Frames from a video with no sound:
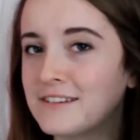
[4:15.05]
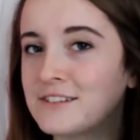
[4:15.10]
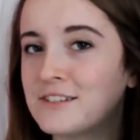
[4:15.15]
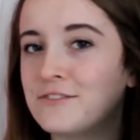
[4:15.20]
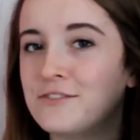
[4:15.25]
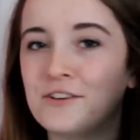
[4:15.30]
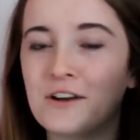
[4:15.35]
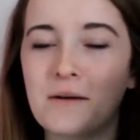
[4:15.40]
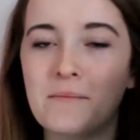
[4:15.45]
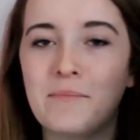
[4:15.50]
so
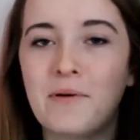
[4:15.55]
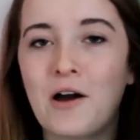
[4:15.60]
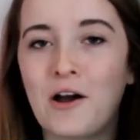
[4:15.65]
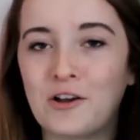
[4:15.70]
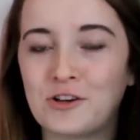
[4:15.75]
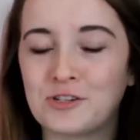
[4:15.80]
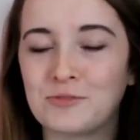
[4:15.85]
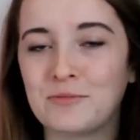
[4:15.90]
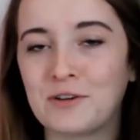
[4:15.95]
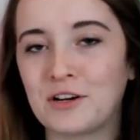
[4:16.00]
if you're on
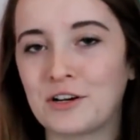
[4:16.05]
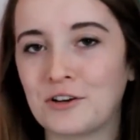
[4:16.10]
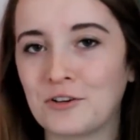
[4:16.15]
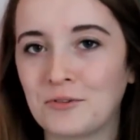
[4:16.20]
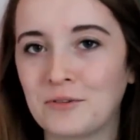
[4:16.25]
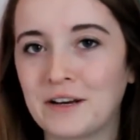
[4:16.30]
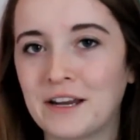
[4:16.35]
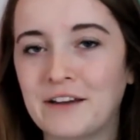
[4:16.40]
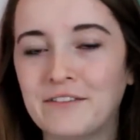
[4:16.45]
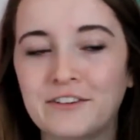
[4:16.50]
Poshmark or
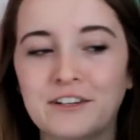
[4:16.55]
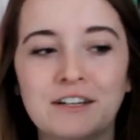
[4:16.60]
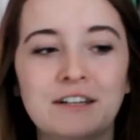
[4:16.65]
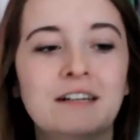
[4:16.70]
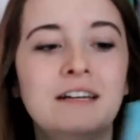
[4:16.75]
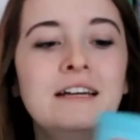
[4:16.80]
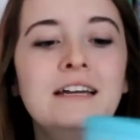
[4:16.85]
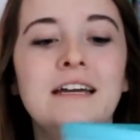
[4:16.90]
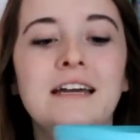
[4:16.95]
whatever,